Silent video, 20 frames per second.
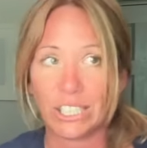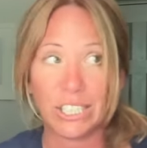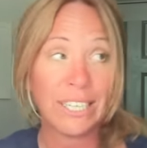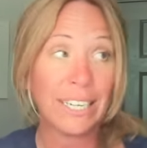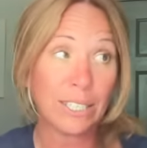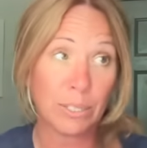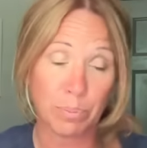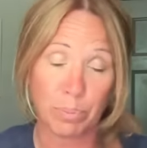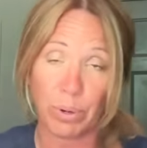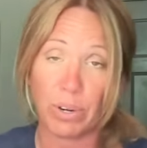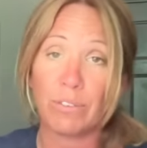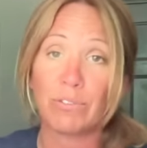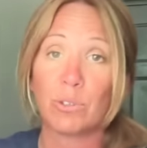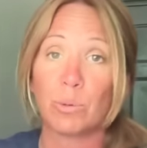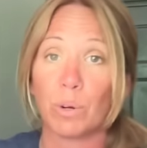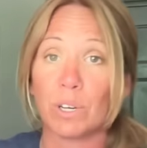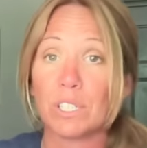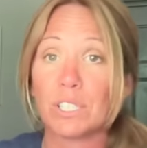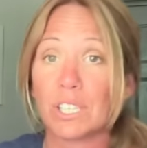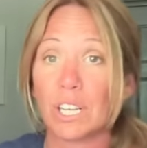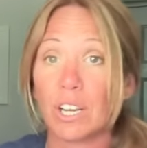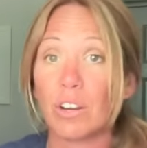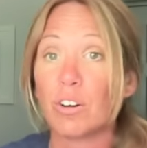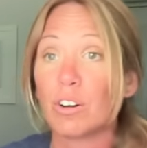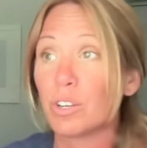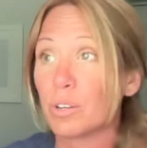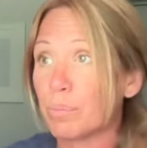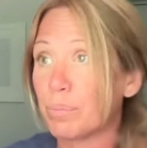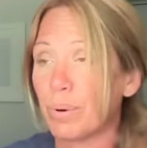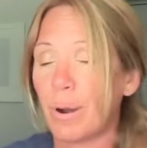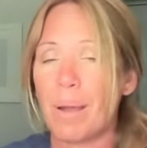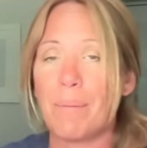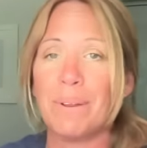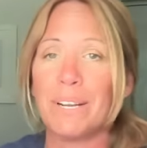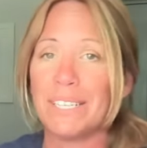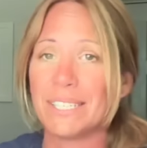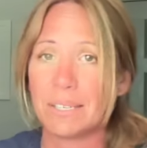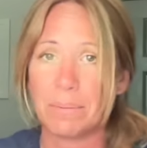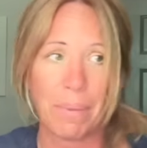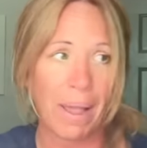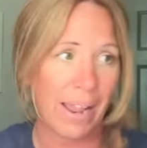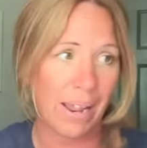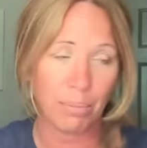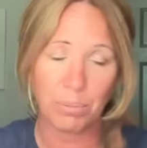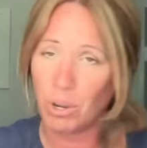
You need to prove to us that you're a good Prime Minister, mate.